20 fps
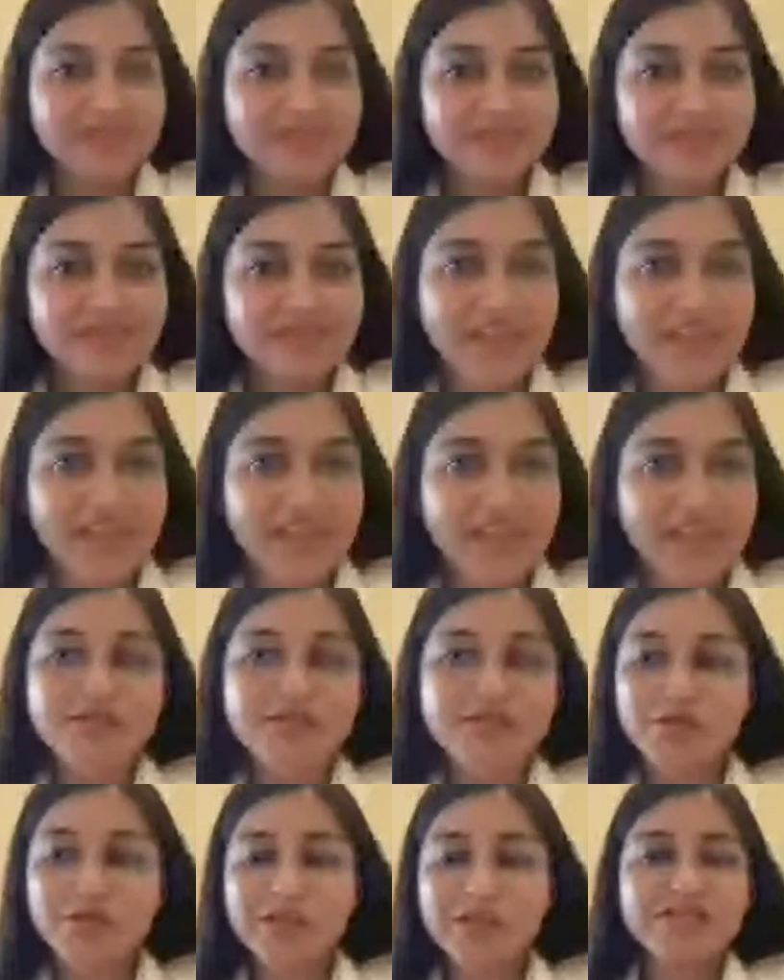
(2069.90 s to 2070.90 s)
Thank you so
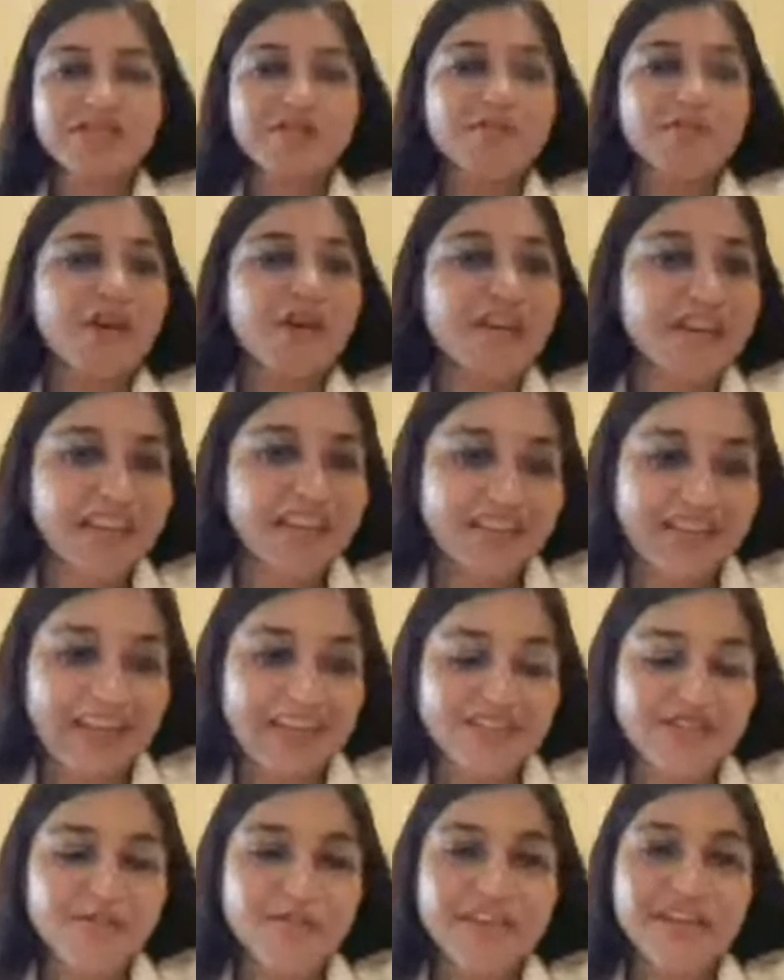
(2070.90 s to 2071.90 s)
much, Simon. It
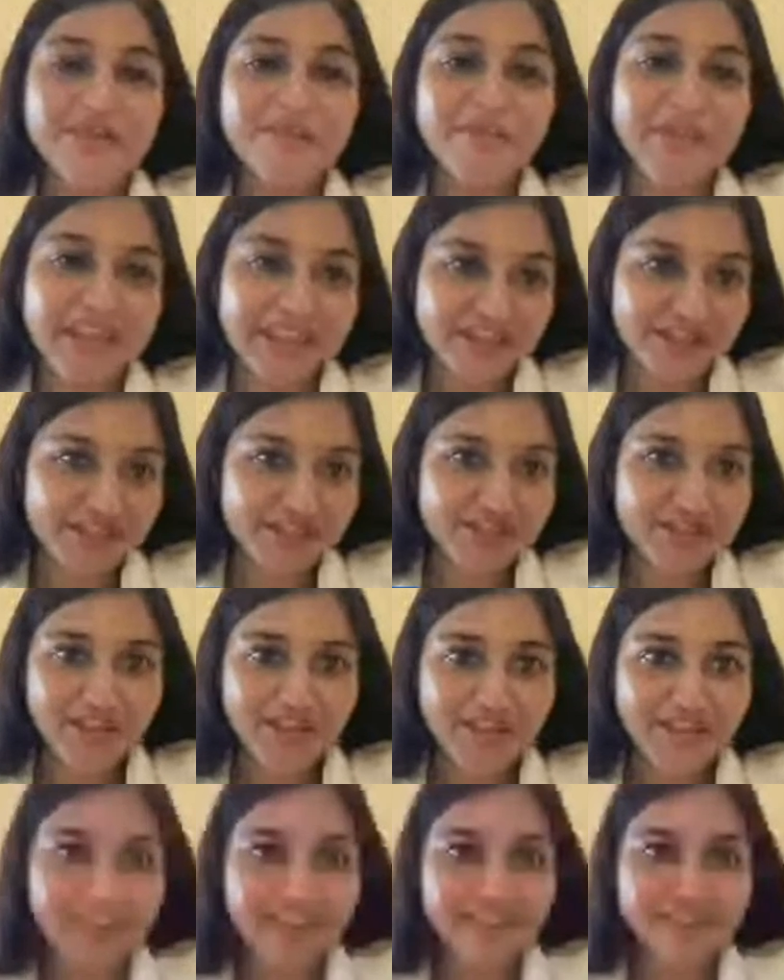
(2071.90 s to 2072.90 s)
has been a pleasure
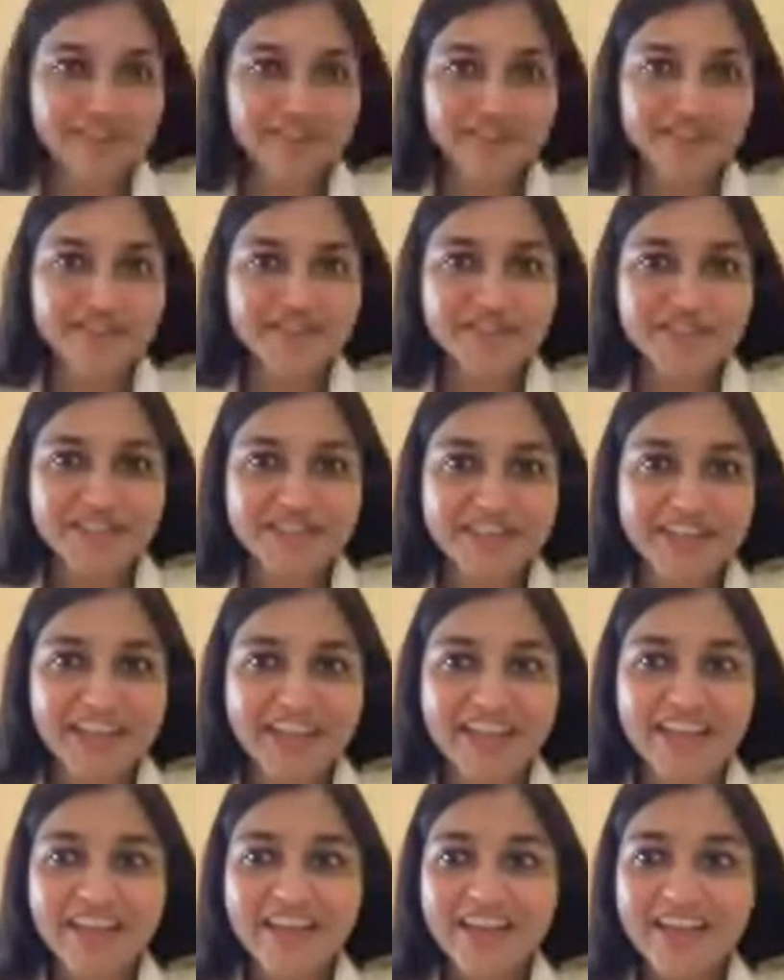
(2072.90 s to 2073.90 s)
talking to you
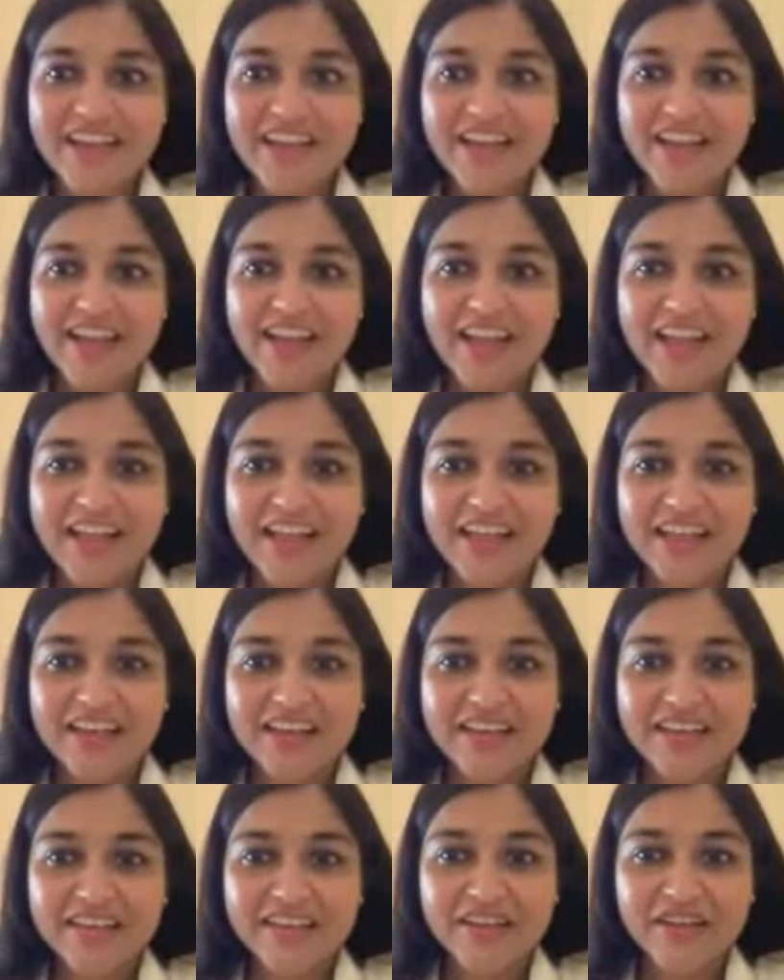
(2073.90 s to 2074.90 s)
today.
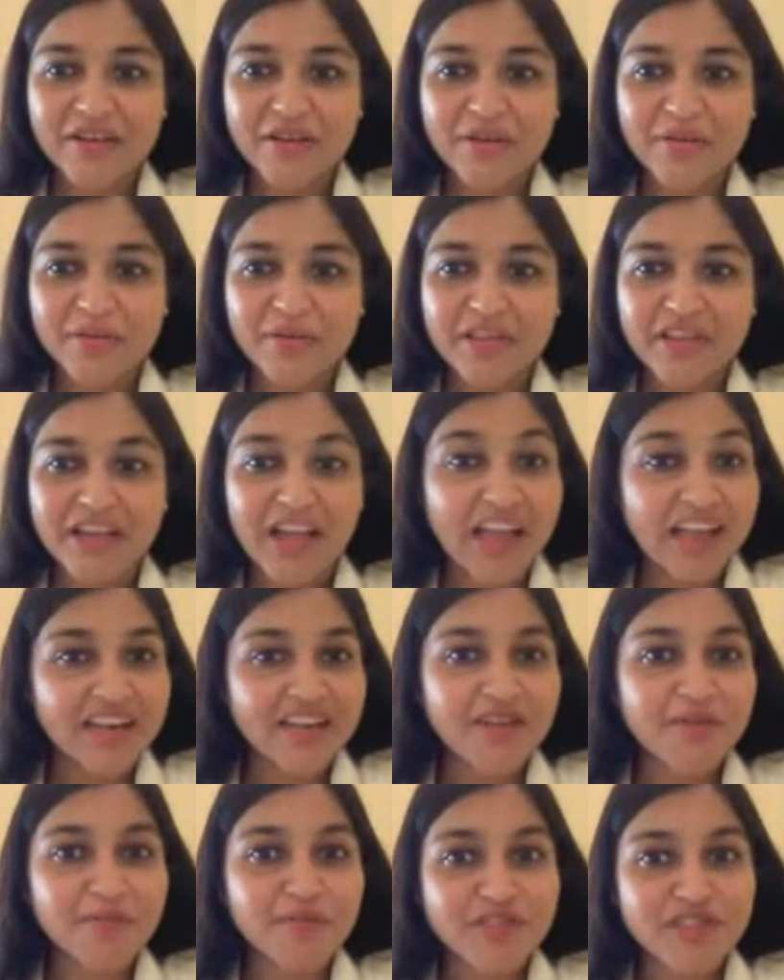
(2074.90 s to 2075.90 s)
And we
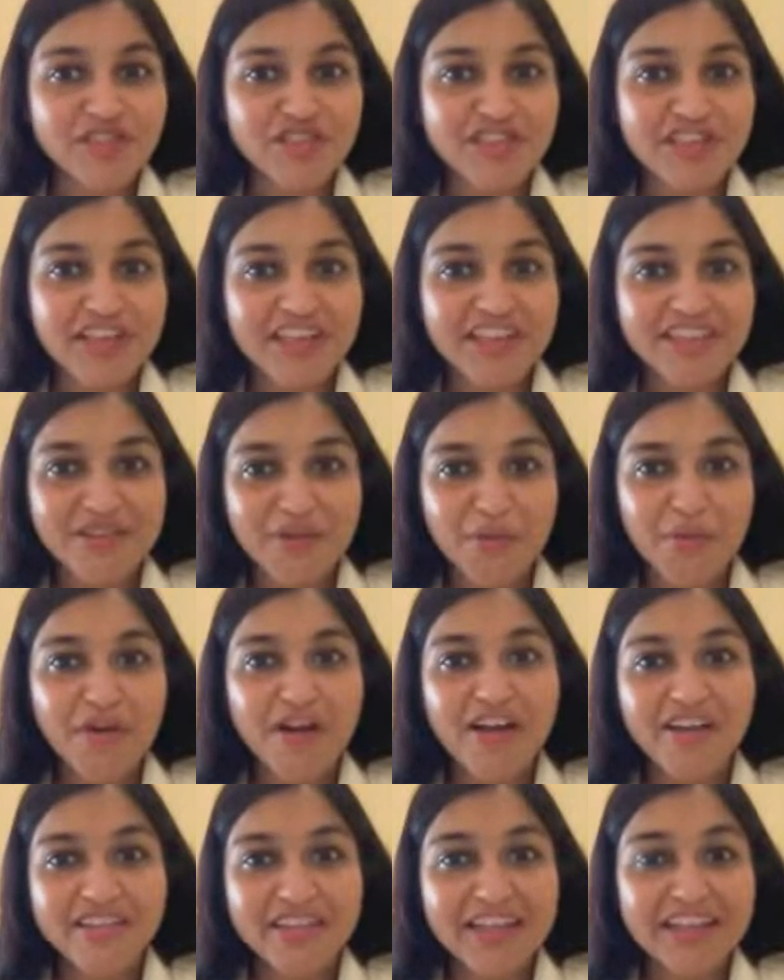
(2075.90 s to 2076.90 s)
highly appreciate the
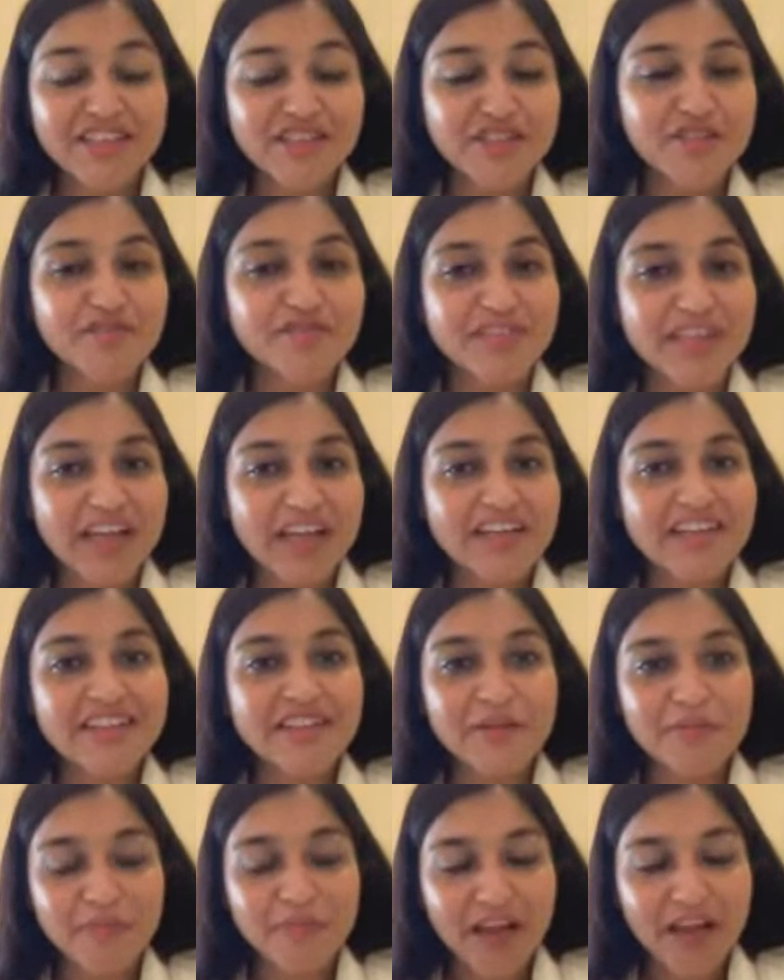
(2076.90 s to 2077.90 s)
work that you've done in
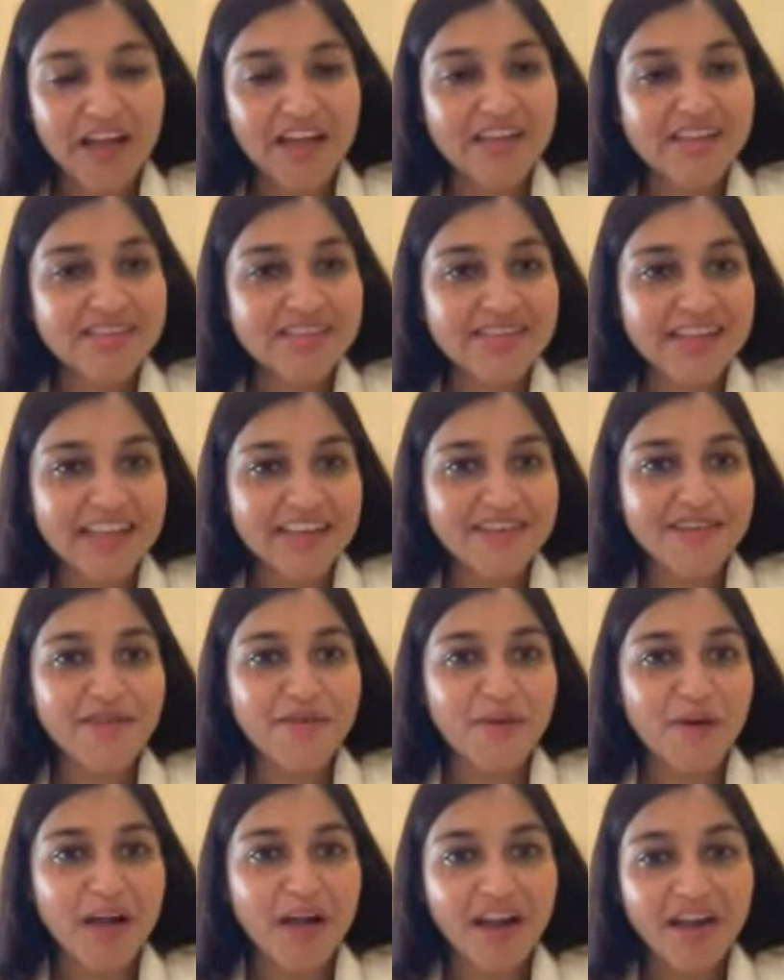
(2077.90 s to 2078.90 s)
the past and
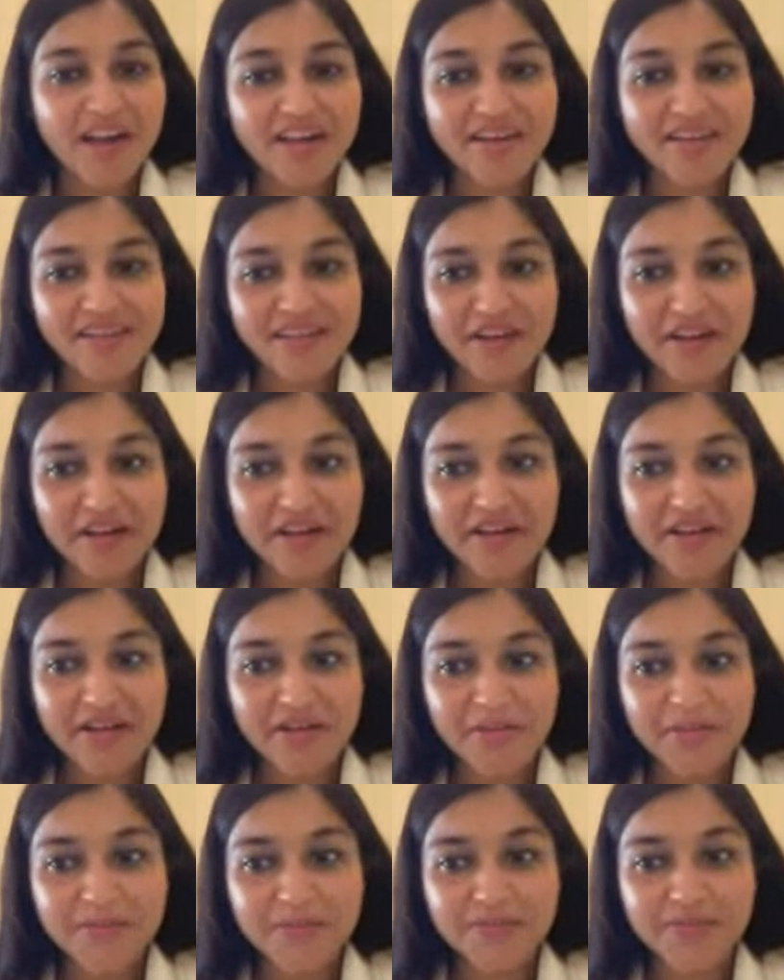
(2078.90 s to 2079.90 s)
you
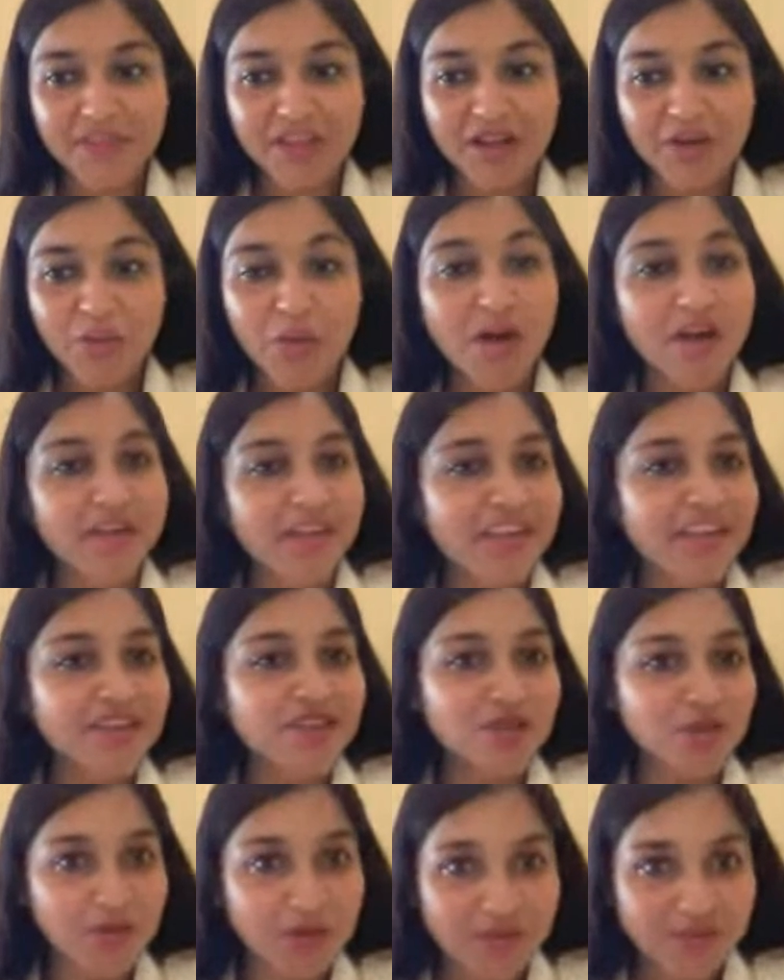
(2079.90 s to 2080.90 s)
are working
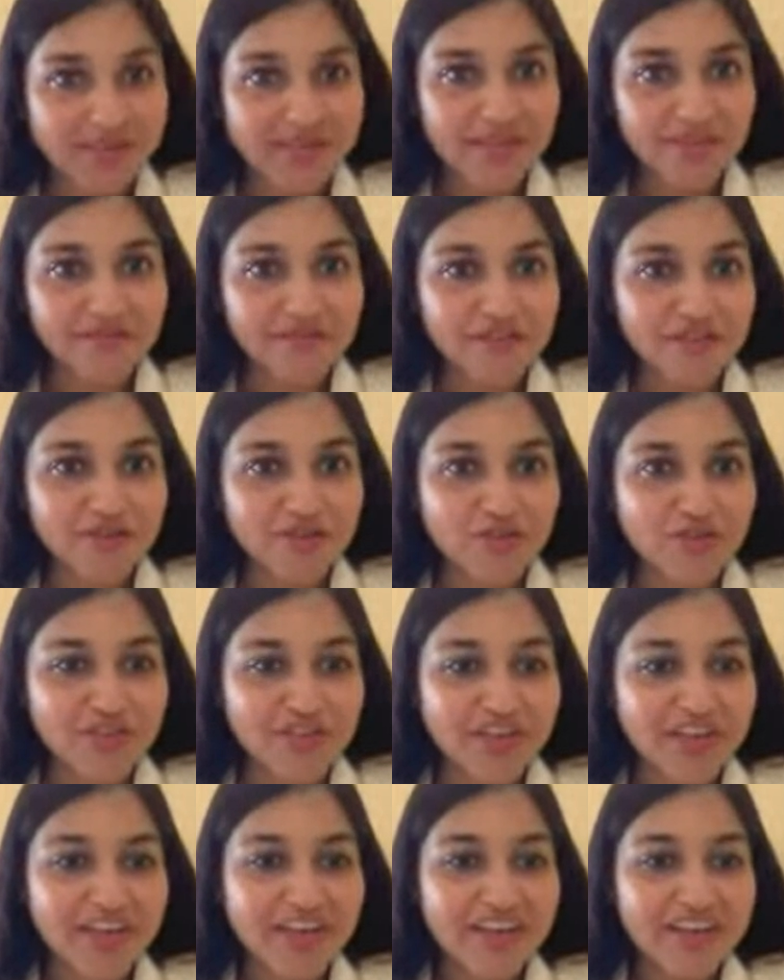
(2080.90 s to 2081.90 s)
towards the
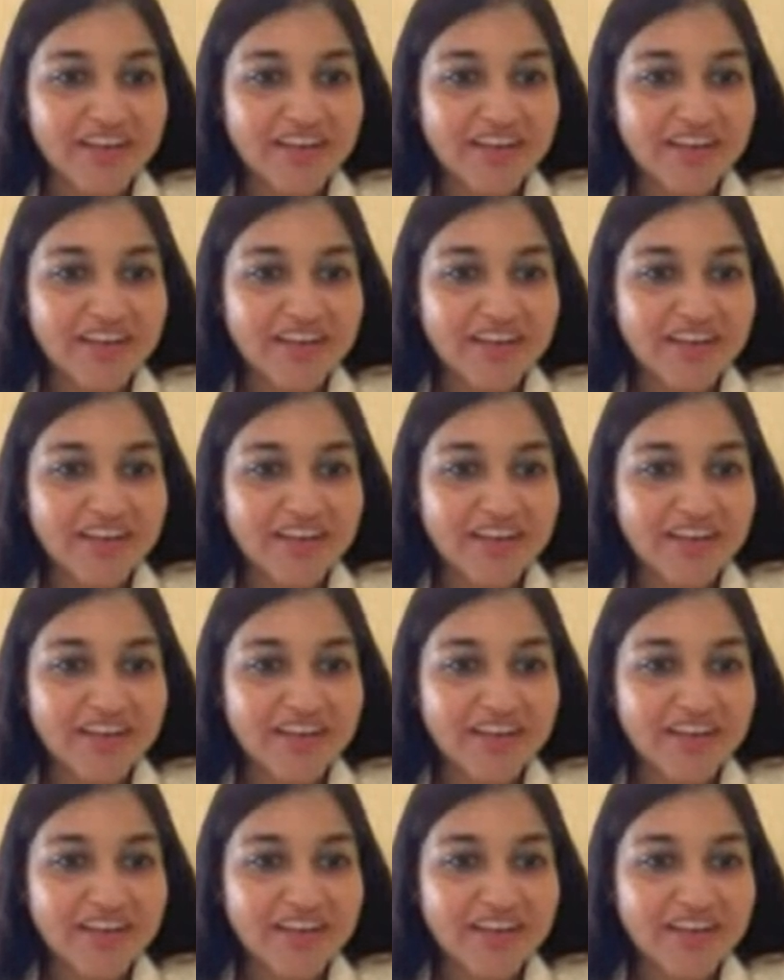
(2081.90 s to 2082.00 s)
future.